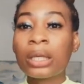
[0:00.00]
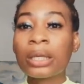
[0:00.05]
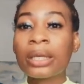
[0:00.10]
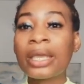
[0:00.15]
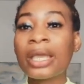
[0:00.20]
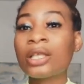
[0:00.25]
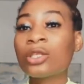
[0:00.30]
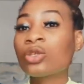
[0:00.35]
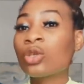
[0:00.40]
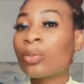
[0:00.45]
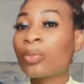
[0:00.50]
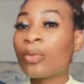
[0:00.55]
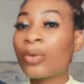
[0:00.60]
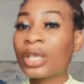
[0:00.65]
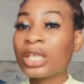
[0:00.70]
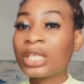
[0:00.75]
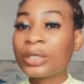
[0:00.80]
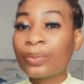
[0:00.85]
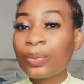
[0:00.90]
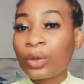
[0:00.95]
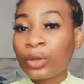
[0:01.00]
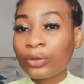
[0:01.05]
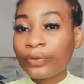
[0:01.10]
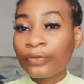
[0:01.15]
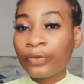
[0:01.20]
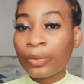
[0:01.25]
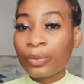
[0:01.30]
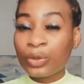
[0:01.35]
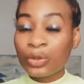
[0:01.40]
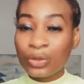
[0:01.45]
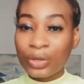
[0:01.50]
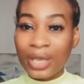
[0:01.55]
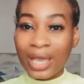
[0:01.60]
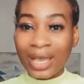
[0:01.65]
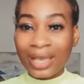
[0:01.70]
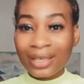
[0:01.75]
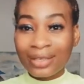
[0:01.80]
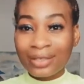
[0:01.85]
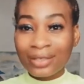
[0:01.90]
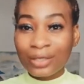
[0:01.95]
get some response from you
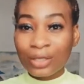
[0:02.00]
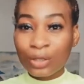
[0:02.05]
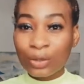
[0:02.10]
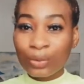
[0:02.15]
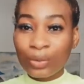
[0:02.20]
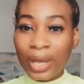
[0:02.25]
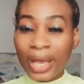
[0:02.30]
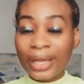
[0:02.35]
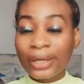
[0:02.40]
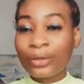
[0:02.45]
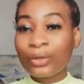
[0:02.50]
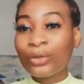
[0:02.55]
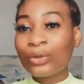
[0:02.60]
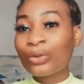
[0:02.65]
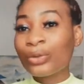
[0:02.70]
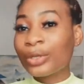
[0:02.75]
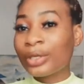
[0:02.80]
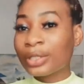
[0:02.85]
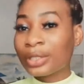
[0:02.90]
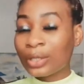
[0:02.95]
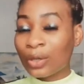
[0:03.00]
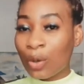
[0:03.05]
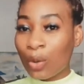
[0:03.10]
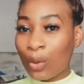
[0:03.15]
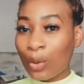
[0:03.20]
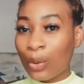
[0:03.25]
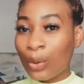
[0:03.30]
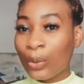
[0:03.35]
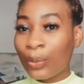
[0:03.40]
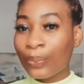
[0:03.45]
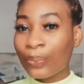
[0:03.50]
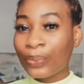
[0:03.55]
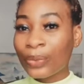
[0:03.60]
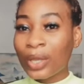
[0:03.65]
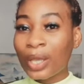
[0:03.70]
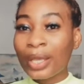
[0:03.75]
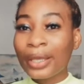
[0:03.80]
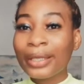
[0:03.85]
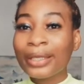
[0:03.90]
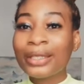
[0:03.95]
guys you know i don't know it all
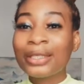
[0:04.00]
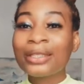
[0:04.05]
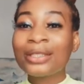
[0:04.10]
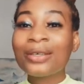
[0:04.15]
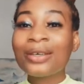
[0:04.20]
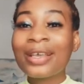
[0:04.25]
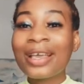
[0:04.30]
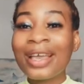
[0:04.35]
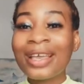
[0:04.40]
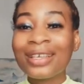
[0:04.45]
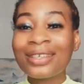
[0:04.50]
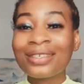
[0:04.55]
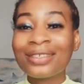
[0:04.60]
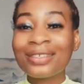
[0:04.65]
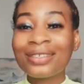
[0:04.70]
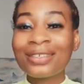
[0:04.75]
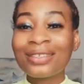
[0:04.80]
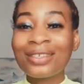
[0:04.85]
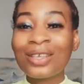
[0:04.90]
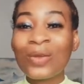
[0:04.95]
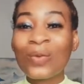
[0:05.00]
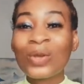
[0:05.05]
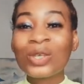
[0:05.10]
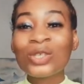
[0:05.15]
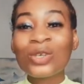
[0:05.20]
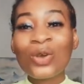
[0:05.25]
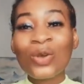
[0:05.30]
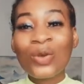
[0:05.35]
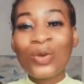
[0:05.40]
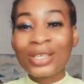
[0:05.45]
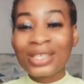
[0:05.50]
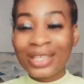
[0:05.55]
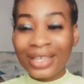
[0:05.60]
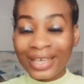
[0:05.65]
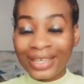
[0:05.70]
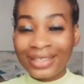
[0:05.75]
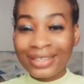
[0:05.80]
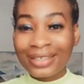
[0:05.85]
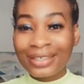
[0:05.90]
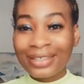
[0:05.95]
so guys the question goes
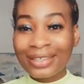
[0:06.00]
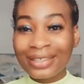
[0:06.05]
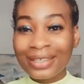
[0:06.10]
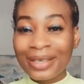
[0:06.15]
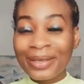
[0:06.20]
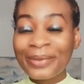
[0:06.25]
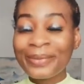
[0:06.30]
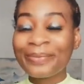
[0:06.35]
like this